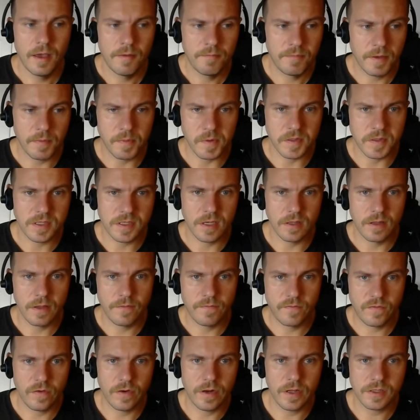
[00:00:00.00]
People still
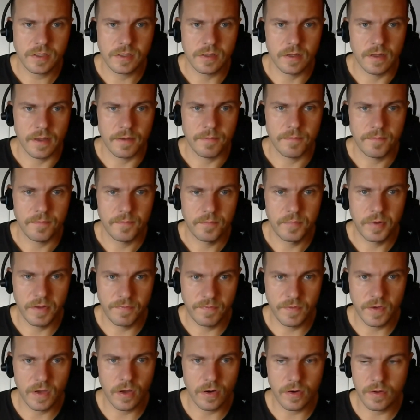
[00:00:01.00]
live traditionally. But
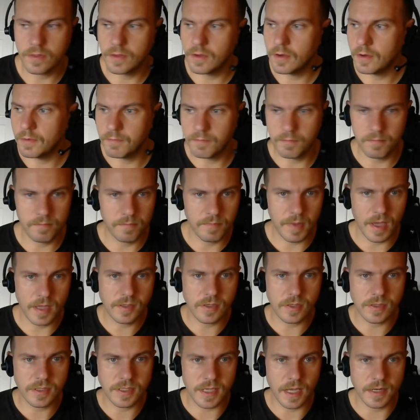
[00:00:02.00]
if you go to the
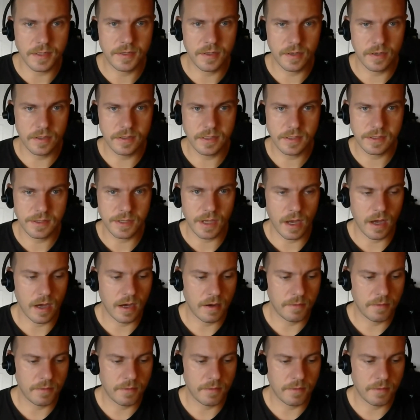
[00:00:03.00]
major centers,